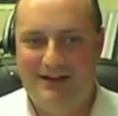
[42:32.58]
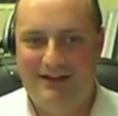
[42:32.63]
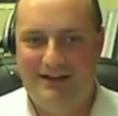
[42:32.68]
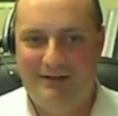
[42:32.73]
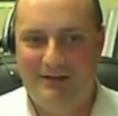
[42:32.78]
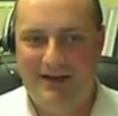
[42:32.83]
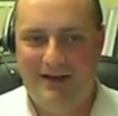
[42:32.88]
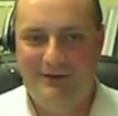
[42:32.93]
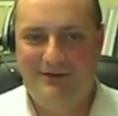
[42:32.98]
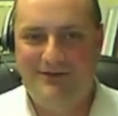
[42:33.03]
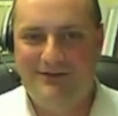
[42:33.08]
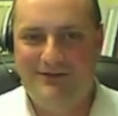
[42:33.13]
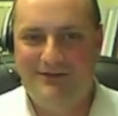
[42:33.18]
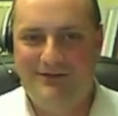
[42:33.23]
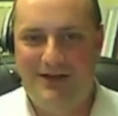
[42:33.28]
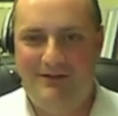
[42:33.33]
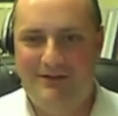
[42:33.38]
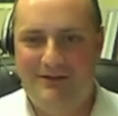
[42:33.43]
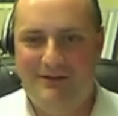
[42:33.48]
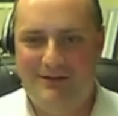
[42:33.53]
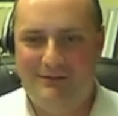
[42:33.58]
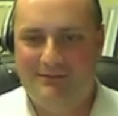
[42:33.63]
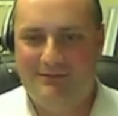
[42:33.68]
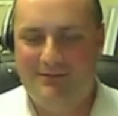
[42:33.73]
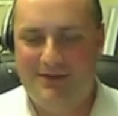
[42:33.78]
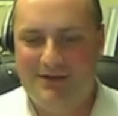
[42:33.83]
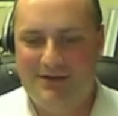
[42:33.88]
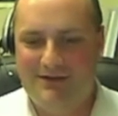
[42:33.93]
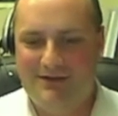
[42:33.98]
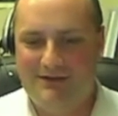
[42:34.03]
How is the novel
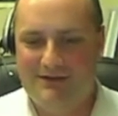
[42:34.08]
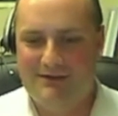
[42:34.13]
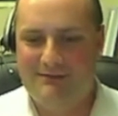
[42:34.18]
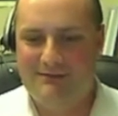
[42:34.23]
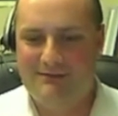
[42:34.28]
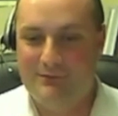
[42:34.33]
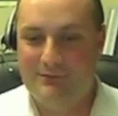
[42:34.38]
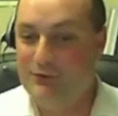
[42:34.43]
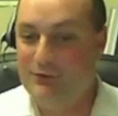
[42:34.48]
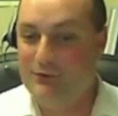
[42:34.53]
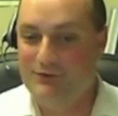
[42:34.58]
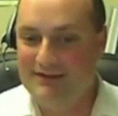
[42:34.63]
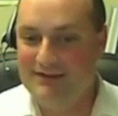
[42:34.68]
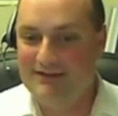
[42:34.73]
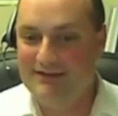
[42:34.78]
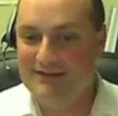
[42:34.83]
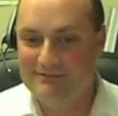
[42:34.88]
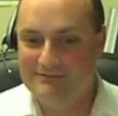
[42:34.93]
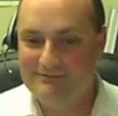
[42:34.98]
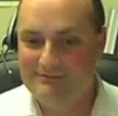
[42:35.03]
compared to the movie?